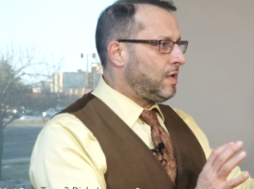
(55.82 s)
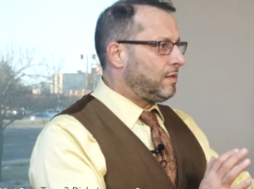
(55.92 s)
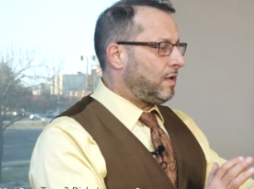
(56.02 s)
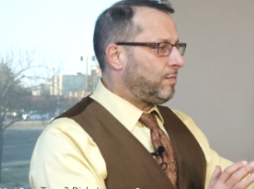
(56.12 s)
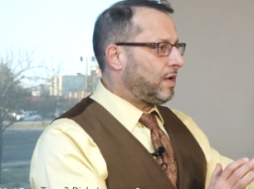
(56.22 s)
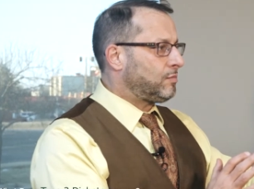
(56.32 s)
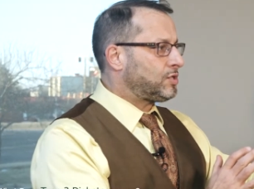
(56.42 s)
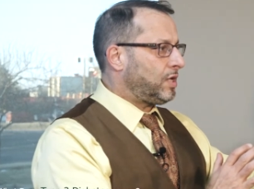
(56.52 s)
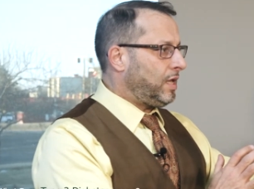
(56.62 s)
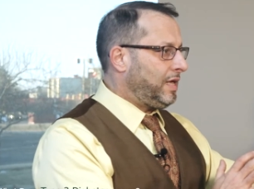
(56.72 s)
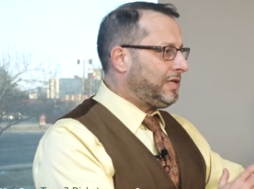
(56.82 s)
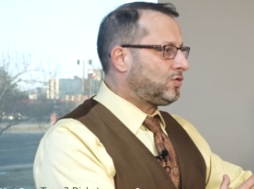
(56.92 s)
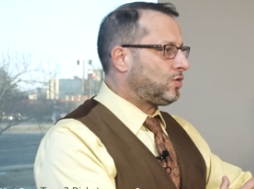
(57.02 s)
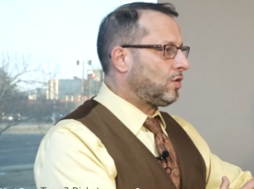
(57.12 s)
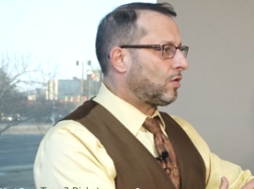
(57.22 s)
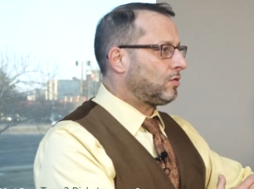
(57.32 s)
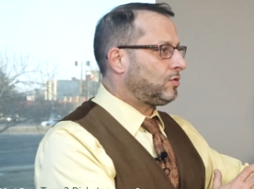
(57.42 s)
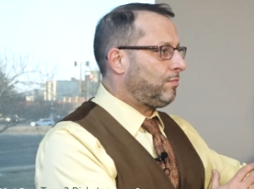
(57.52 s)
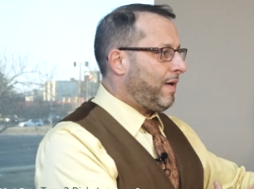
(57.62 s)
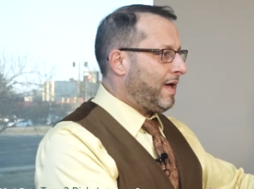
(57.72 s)
then it becomes easier
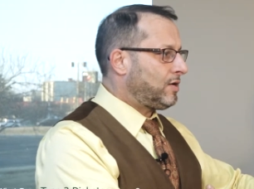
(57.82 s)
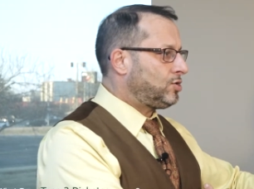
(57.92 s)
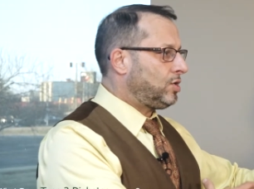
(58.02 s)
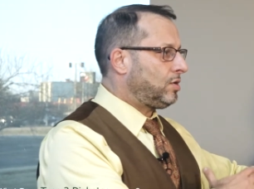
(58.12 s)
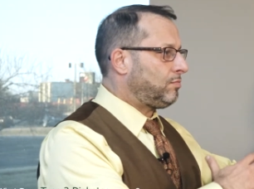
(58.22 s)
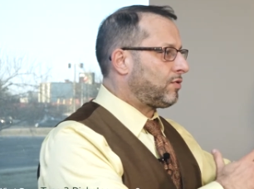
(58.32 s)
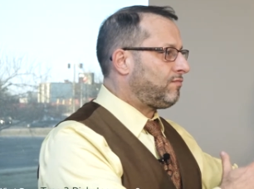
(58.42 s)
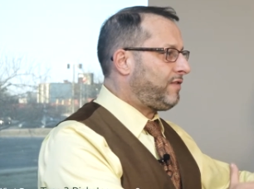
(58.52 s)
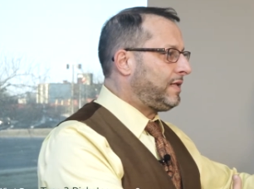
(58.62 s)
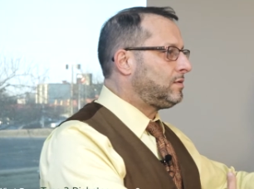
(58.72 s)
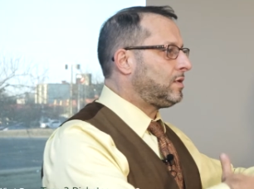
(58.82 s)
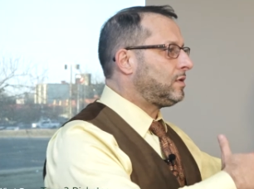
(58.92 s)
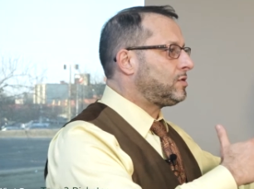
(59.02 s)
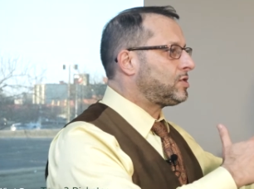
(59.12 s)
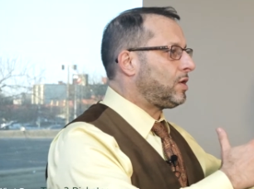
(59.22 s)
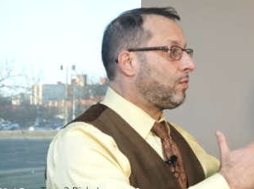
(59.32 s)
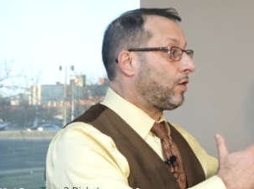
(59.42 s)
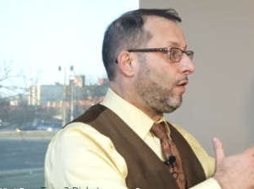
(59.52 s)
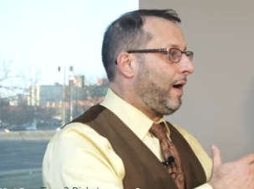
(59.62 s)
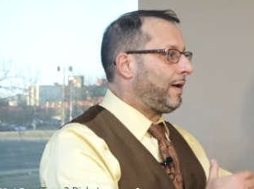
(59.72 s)
to manage it and prevent it and see
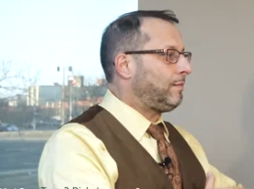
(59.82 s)
where you're at.